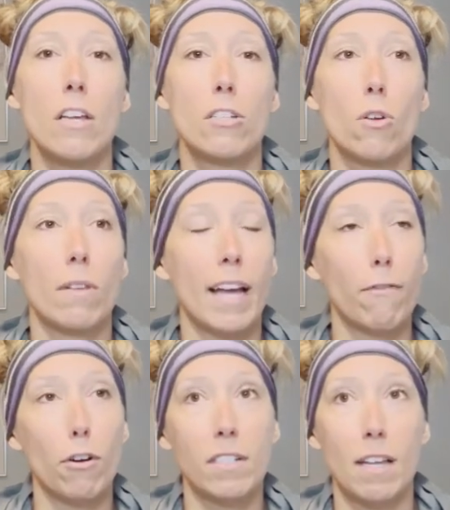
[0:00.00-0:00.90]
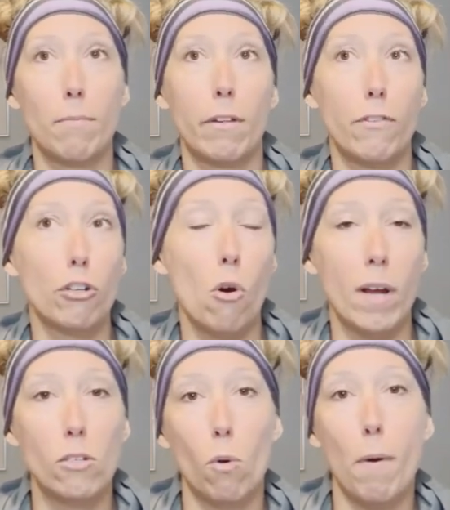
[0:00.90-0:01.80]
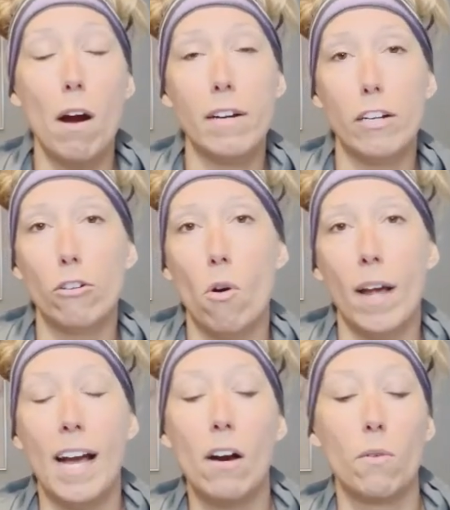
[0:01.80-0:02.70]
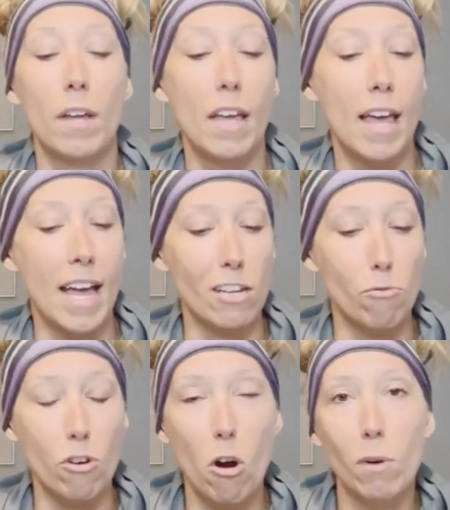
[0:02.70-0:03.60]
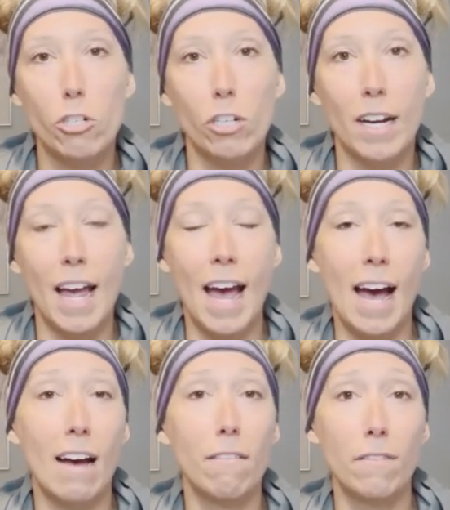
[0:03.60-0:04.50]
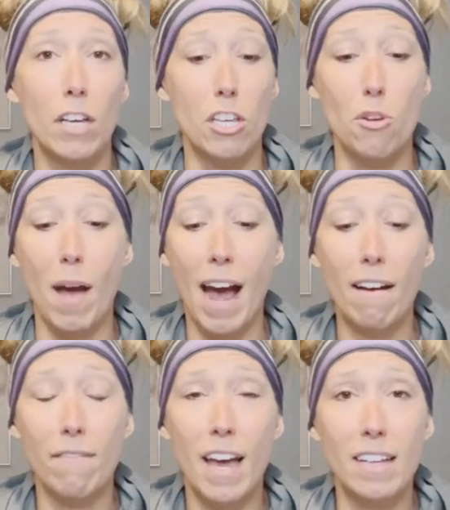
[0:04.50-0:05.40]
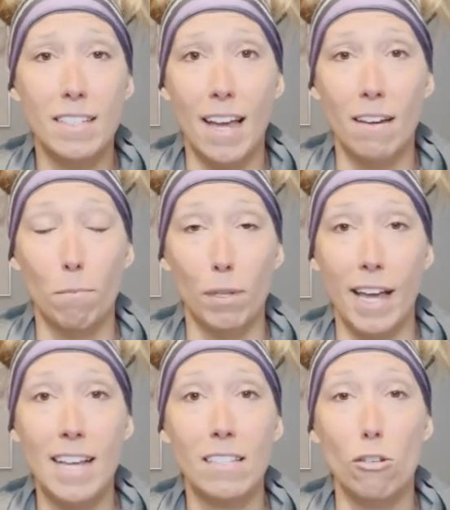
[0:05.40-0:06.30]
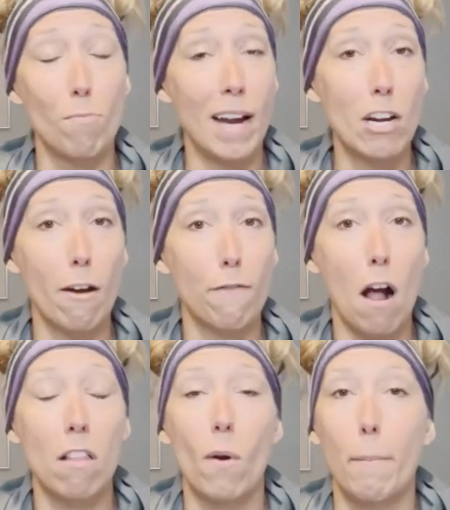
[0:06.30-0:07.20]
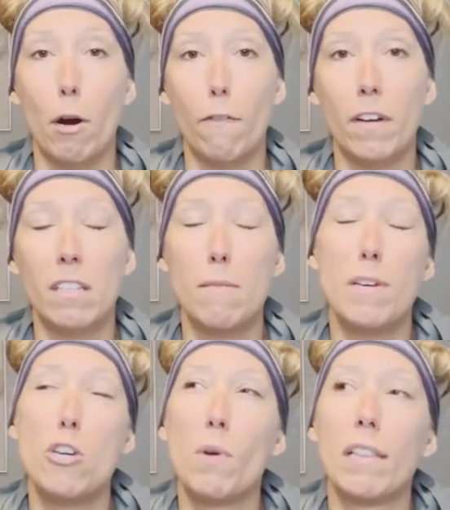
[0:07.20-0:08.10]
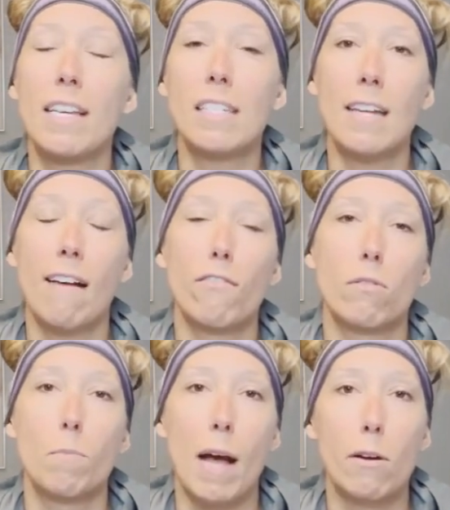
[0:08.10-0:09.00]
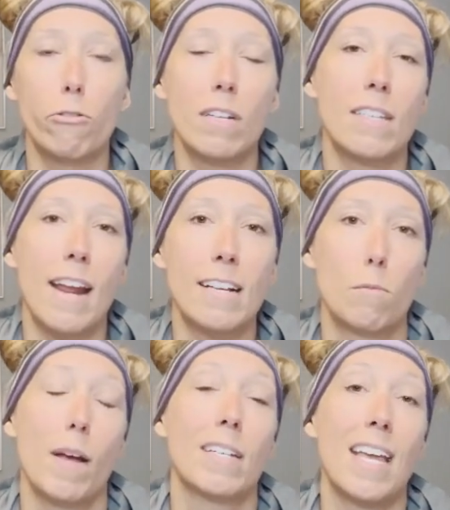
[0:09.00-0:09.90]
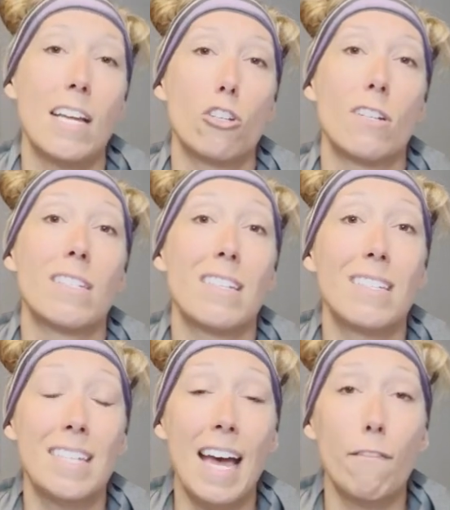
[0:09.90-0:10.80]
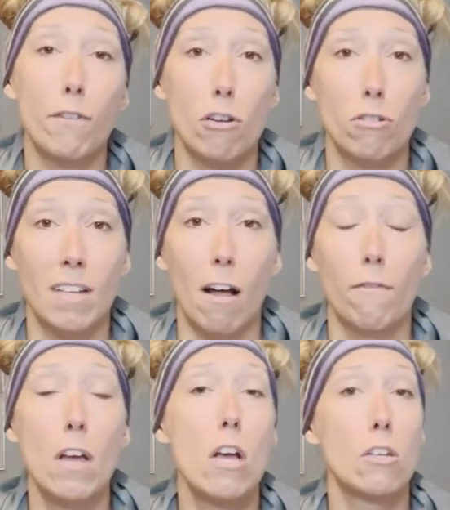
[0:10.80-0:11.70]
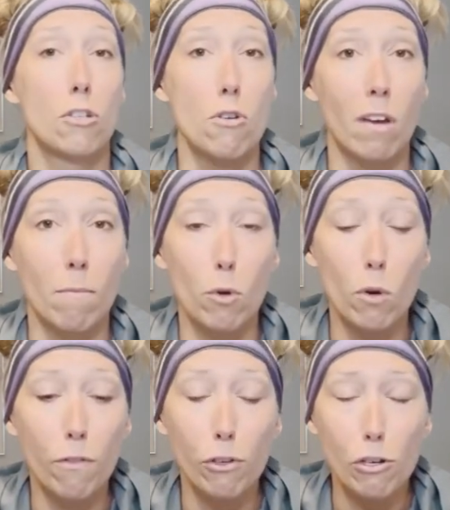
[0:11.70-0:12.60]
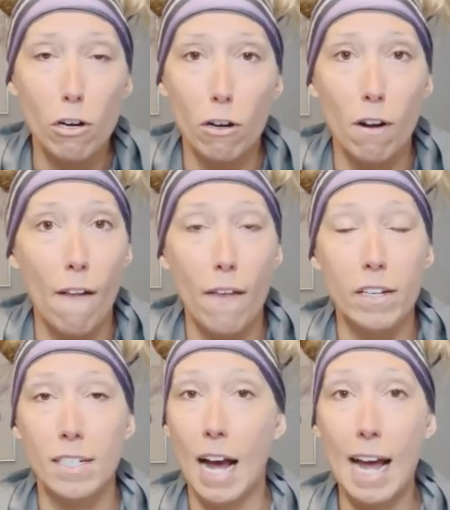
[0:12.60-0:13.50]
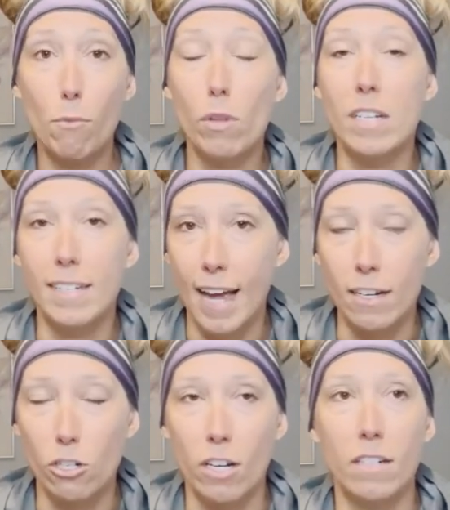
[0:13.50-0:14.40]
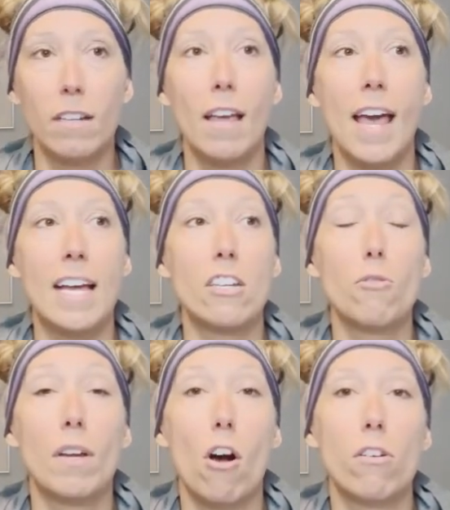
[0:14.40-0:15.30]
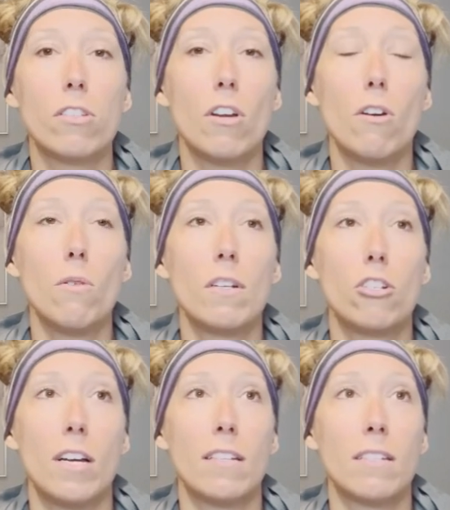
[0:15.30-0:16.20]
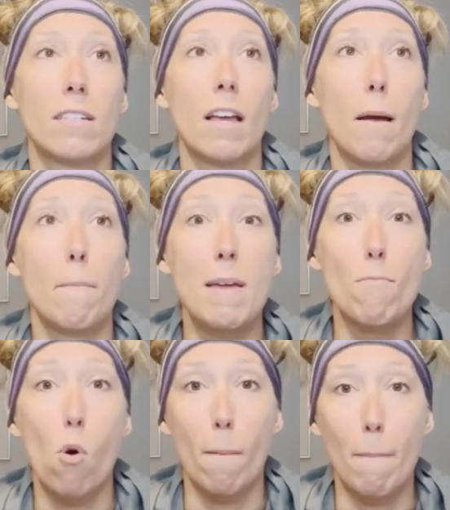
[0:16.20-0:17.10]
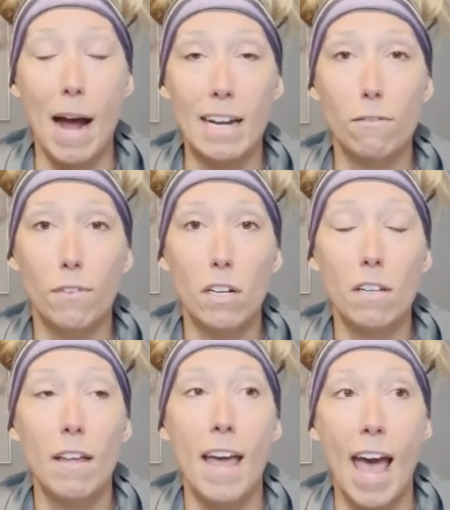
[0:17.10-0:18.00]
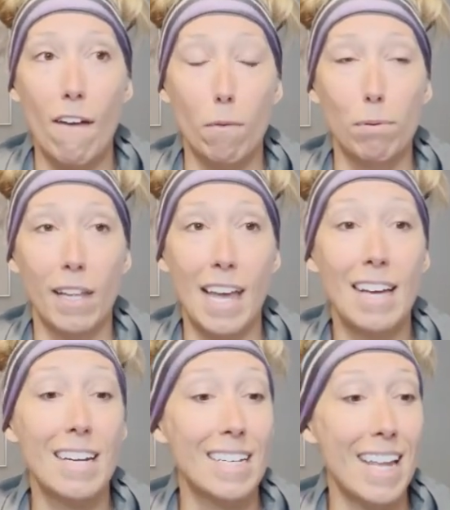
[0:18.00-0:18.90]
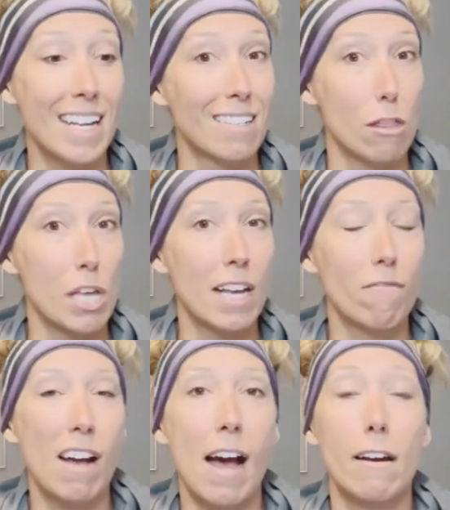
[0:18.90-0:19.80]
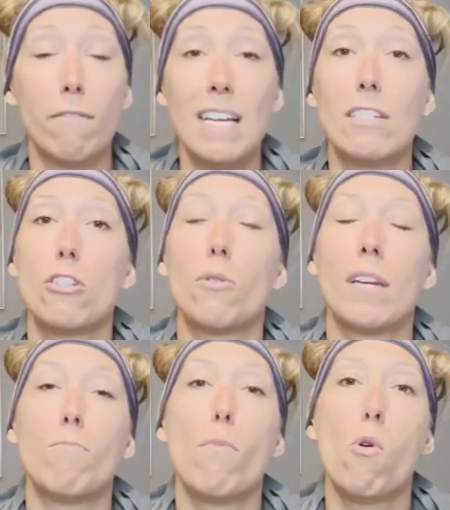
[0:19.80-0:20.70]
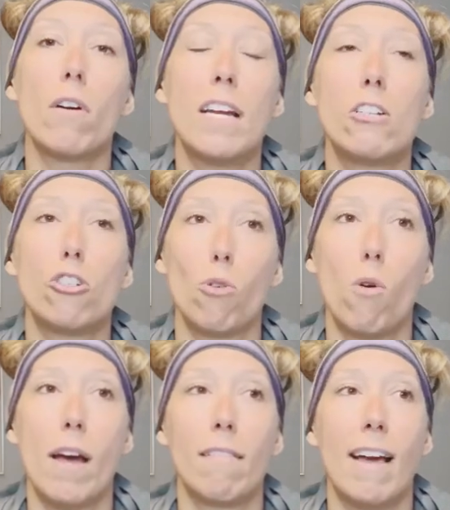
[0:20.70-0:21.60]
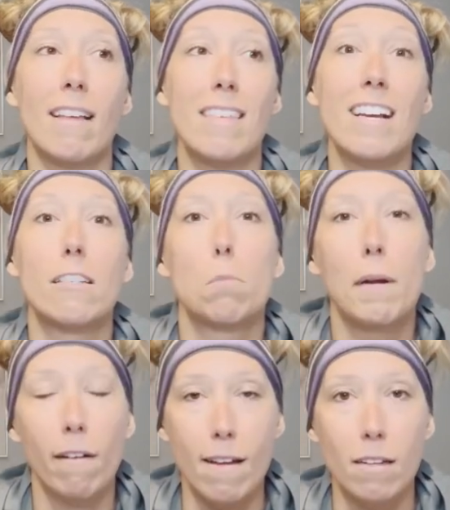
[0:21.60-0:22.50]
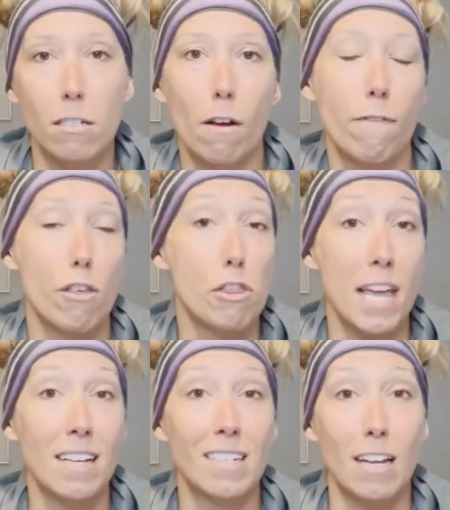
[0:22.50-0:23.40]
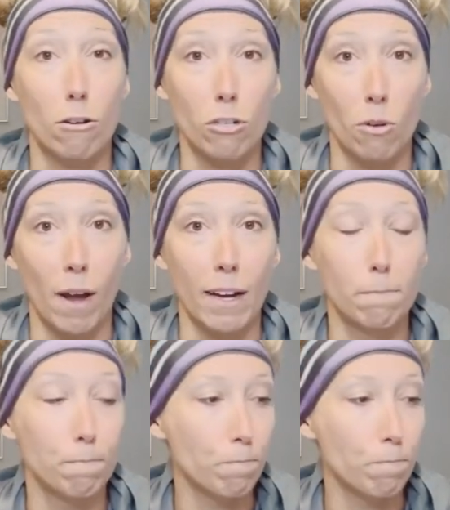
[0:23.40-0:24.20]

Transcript: So like, for example, if you're going to a party or going out and you know what you're going to have, you have that set in place. You might not follow it perfectly, but you at least have those boundaries and expectations set for yourself so you can move through your time with intention, and you can also just be more mindful, have a plan. It takes the thinking out of it so you can more enjoy like the experience of the things that you're doing.